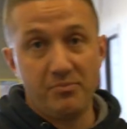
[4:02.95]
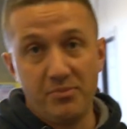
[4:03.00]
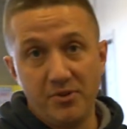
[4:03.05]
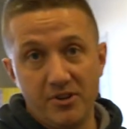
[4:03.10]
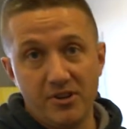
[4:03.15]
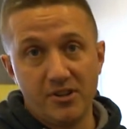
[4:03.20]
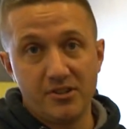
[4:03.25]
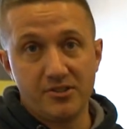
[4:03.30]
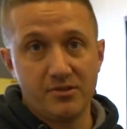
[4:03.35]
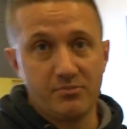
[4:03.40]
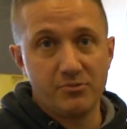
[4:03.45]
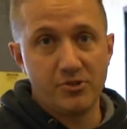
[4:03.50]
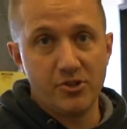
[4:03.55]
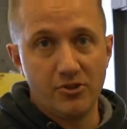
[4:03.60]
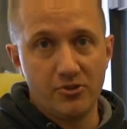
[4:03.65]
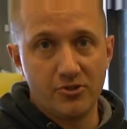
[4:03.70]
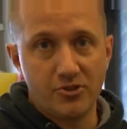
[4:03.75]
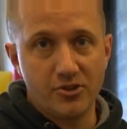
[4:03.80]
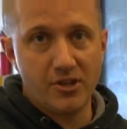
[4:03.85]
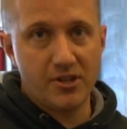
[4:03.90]
put on some
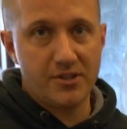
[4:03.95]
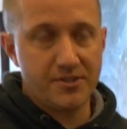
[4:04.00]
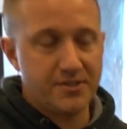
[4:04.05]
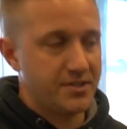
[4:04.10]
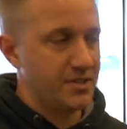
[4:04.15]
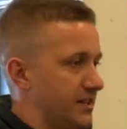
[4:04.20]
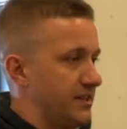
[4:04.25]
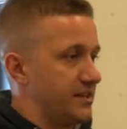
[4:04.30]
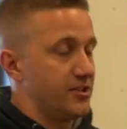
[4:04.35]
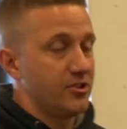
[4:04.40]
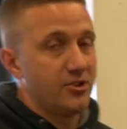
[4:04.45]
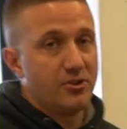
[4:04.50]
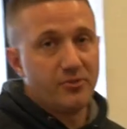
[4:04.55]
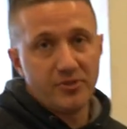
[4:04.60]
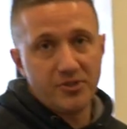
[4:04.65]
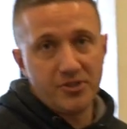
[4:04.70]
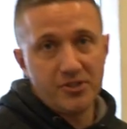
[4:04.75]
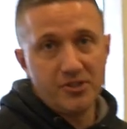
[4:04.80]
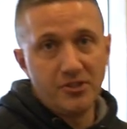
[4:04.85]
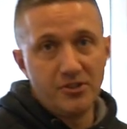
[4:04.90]
tow trucks, and get over
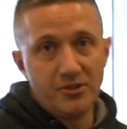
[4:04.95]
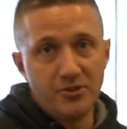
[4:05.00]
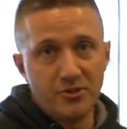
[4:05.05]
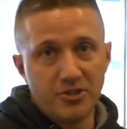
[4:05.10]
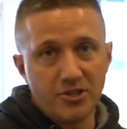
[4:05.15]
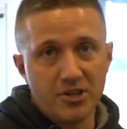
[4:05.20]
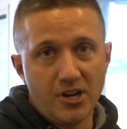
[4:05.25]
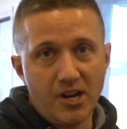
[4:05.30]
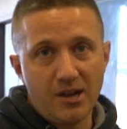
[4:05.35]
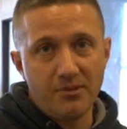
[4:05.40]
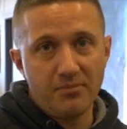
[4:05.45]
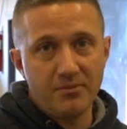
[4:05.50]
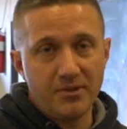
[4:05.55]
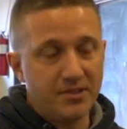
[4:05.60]
to the new shop.